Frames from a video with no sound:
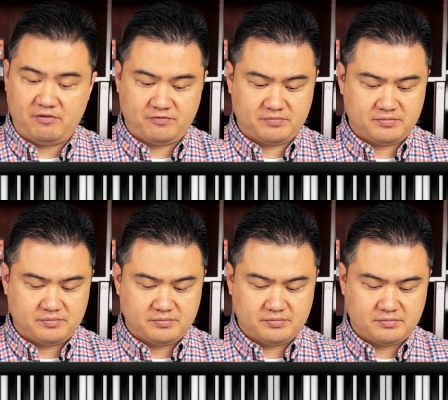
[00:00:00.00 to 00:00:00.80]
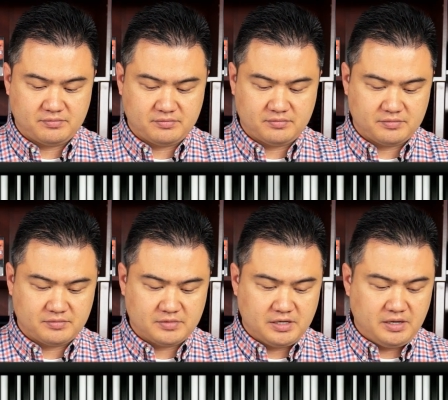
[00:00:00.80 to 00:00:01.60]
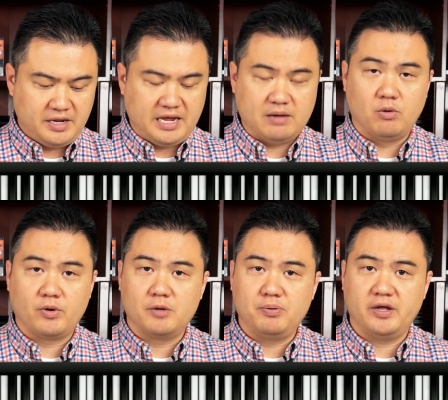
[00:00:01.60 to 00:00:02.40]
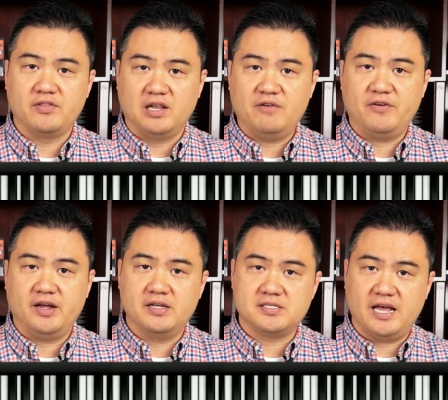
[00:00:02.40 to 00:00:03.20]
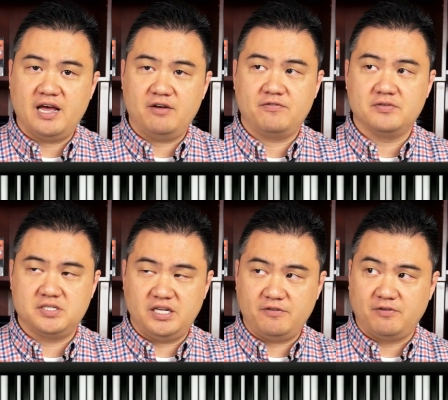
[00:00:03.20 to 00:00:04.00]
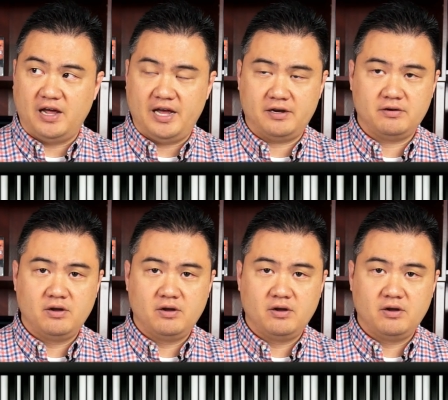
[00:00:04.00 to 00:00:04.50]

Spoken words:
And what we're going to play in the left hand is F, D flat,